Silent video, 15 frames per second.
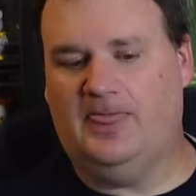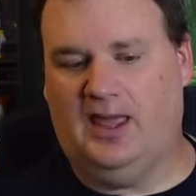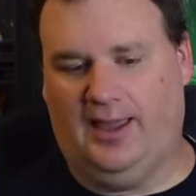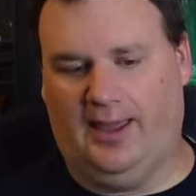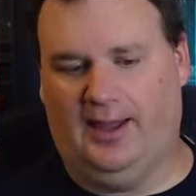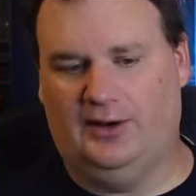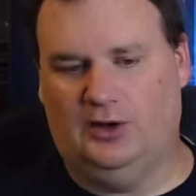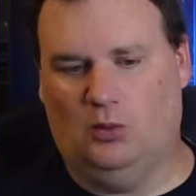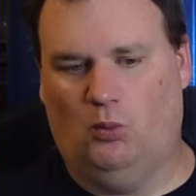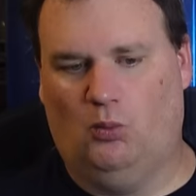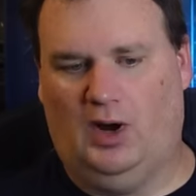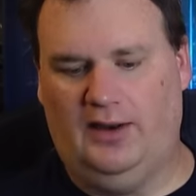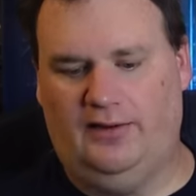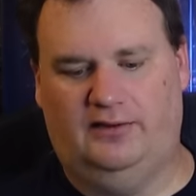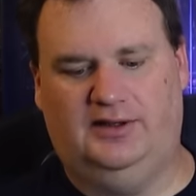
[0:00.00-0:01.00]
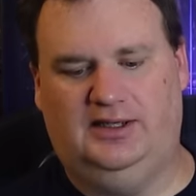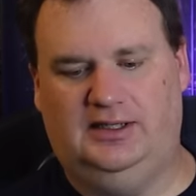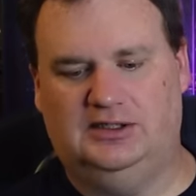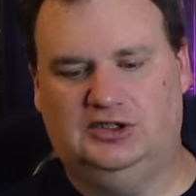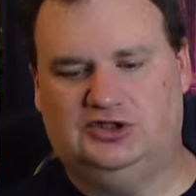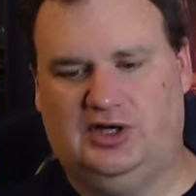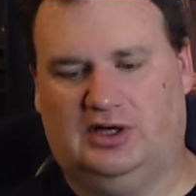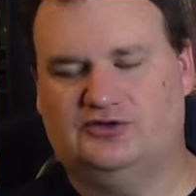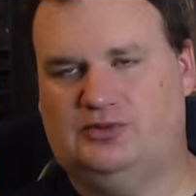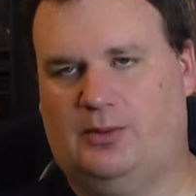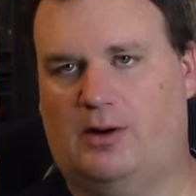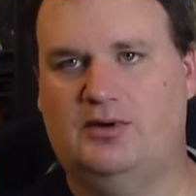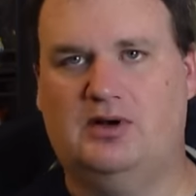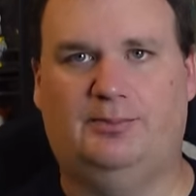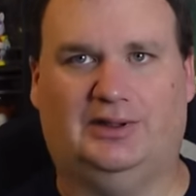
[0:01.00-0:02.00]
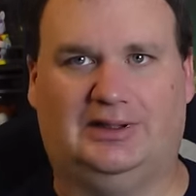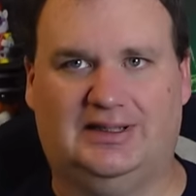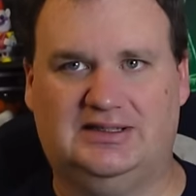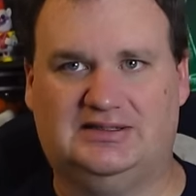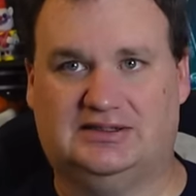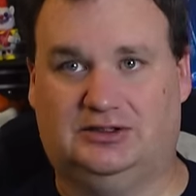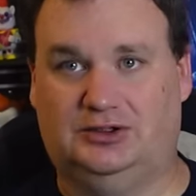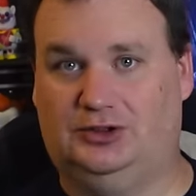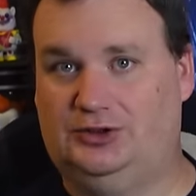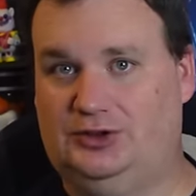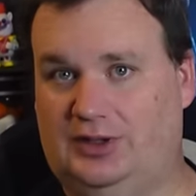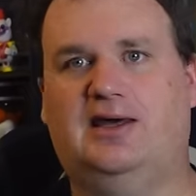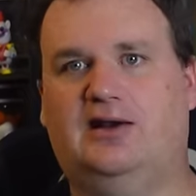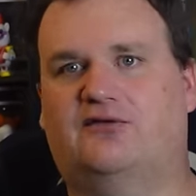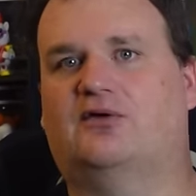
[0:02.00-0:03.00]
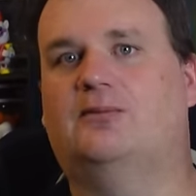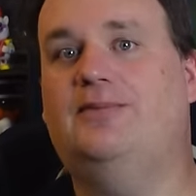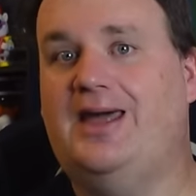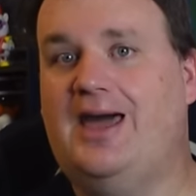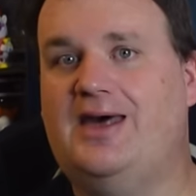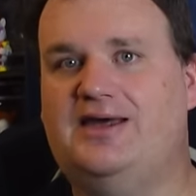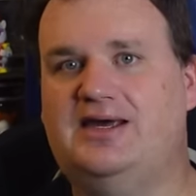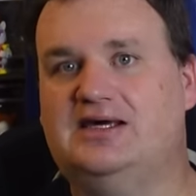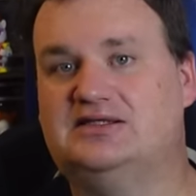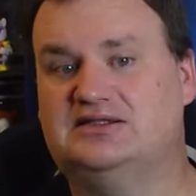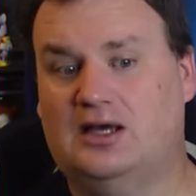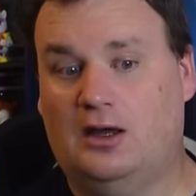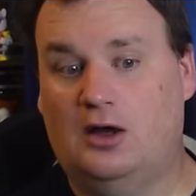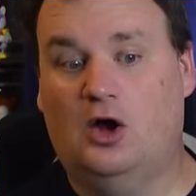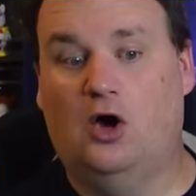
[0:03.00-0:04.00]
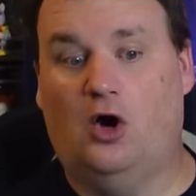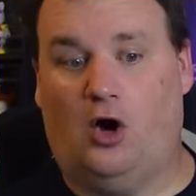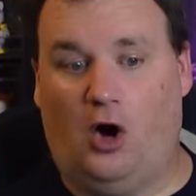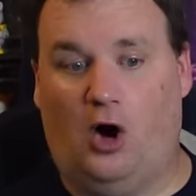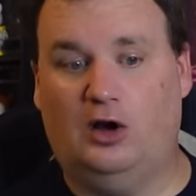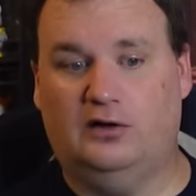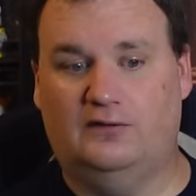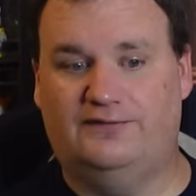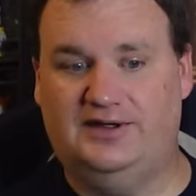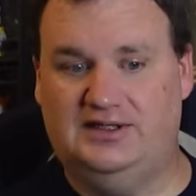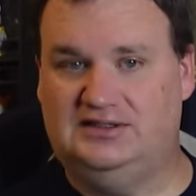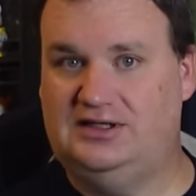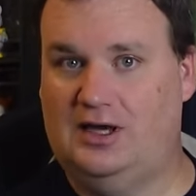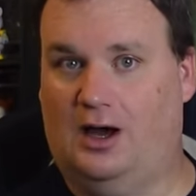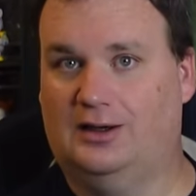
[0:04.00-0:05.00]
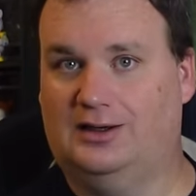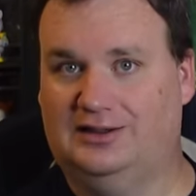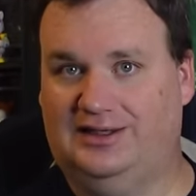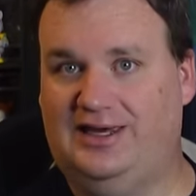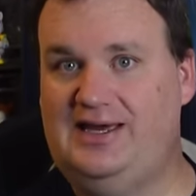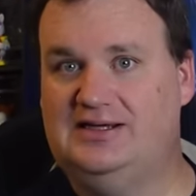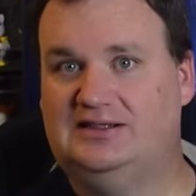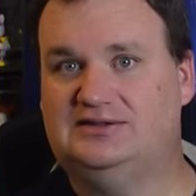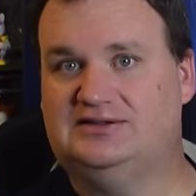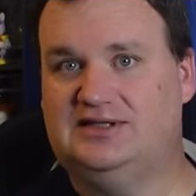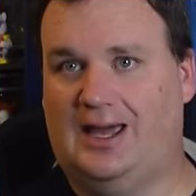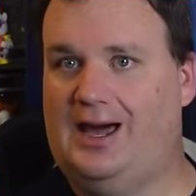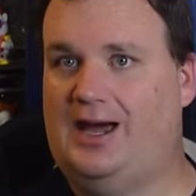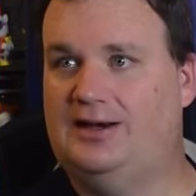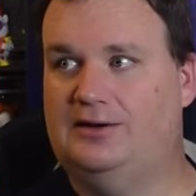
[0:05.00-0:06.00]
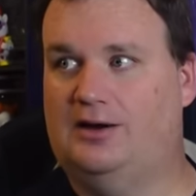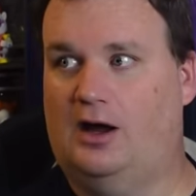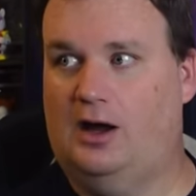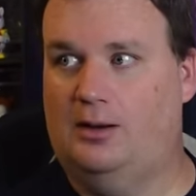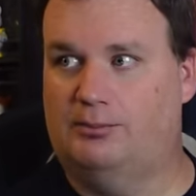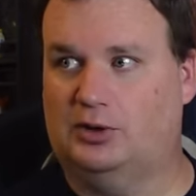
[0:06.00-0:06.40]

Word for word: And what the sheriff's department and police could get from that is all of these young kids had a